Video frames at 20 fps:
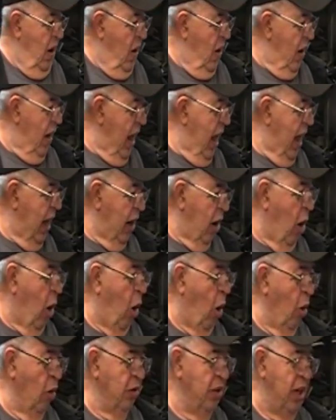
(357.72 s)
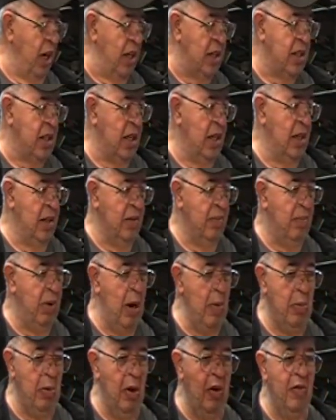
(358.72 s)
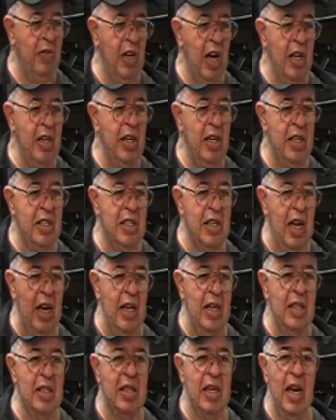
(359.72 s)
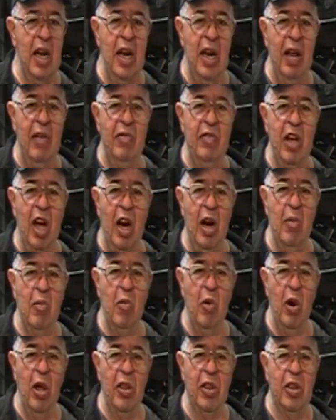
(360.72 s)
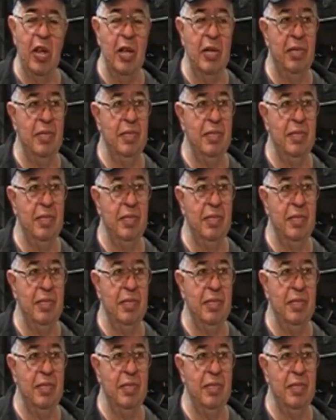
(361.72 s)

on how to hold this. People have done these things, and they've done them with